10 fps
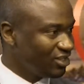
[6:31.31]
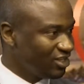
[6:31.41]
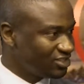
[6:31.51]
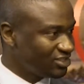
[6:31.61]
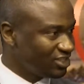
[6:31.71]

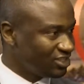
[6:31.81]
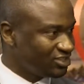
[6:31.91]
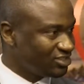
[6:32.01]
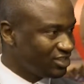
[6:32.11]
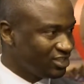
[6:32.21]

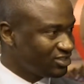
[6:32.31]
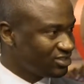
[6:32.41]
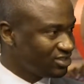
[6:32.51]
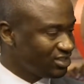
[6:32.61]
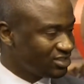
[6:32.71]

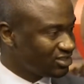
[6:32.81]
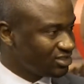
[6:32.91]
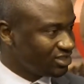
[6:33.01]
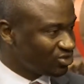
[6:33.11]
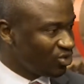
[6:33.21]

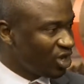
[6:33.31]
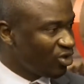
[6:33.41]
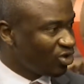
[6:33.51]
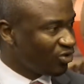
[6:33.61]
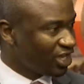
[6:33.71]
It's going
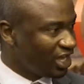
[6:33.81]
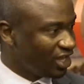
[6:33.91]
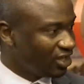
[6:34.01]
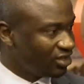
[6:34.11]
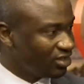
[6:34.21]
on
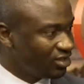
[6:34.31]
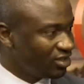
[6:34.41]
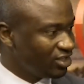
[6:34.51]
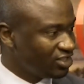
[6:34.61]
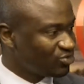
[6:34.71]
okay.
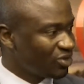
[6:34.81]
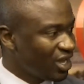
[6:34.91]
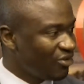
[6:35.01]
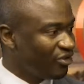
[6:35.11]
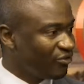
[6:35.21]
He's
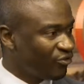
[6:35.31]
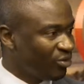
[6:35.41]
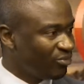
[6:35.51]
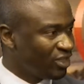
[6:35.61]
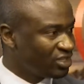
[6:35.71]
recovered
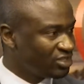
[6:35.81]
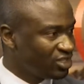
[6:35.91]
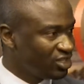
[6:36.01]
from that